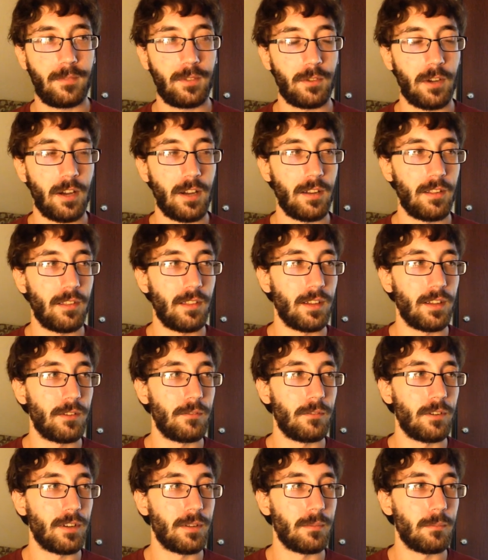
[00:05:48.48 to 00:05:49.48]
Trying to think
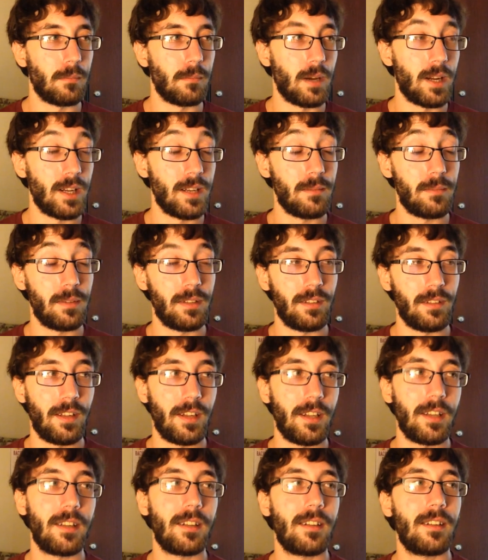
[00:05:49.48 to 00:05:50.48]
what it might be
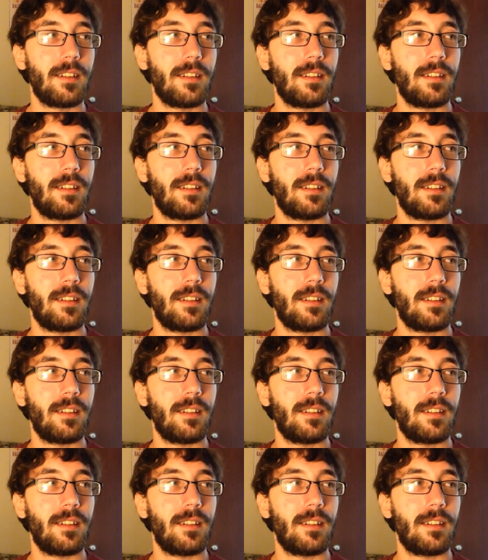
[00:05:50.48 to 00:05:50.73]
like.